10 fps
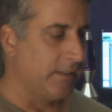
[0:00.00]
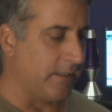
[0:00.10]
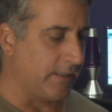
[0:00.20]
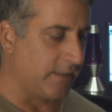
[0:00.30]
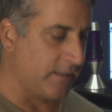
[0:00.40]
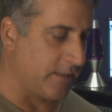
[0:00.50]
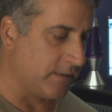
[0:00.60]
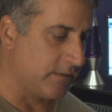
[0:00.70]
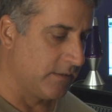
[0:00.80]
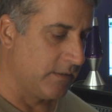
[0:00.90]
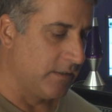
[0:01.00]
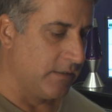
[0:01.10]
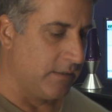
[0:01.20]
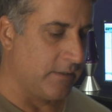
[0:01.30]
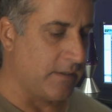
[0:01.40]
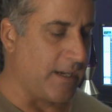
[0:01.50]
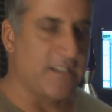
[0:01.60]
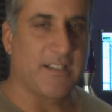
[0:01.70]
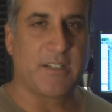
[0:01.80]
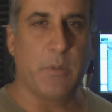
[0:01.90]
And I
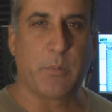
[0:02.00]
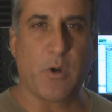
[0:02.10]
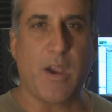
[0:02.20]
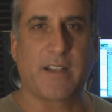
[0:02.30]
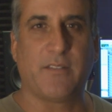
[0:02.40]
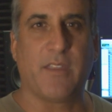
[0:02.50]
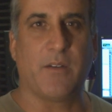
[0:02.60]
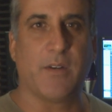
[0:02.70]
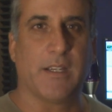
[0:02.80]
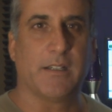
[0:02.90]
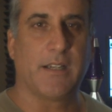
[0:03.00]
just like to be proactive that way.